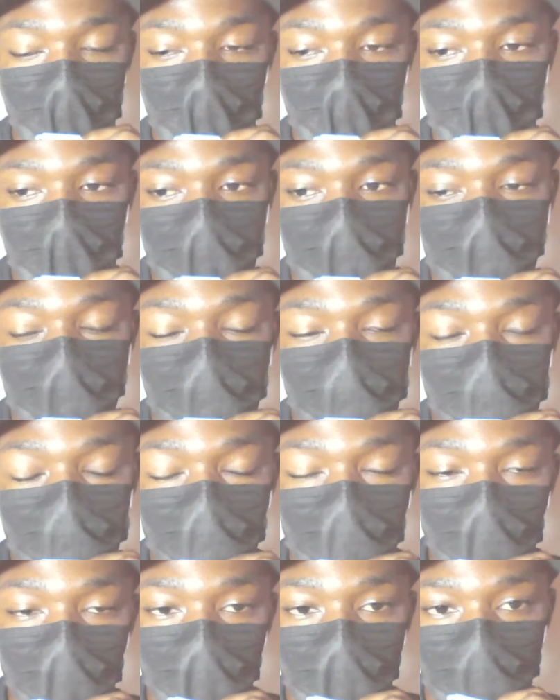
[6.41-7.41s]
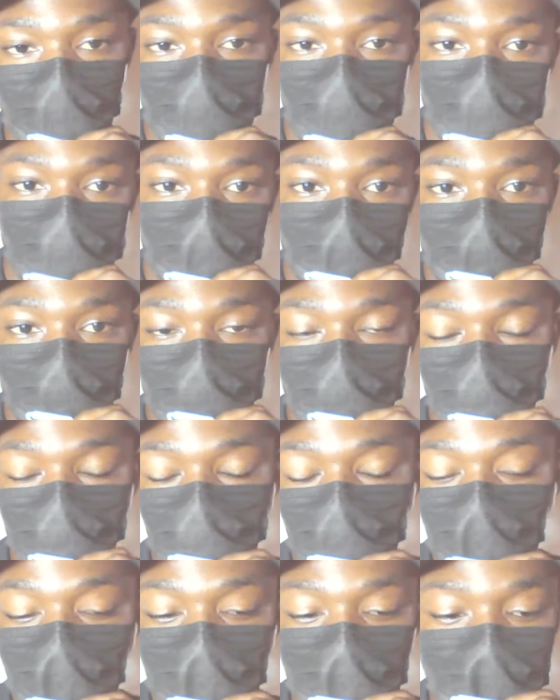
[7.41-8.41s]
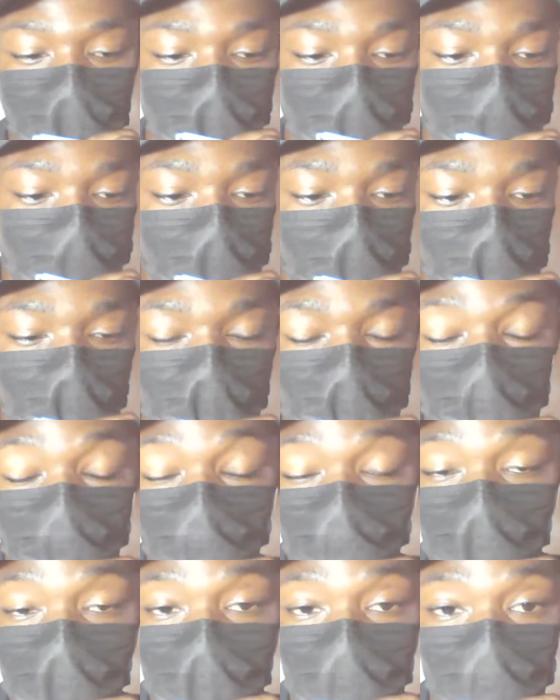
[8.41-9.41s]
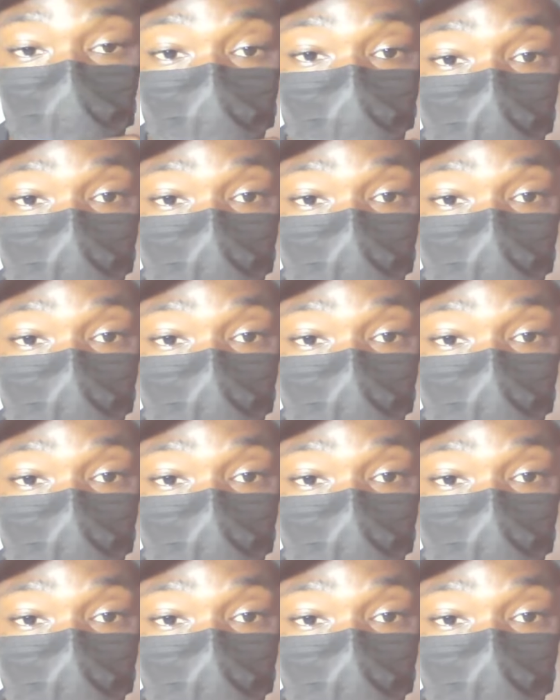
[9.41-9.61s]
you didn't know book so now I subscribe means you mean you be a know she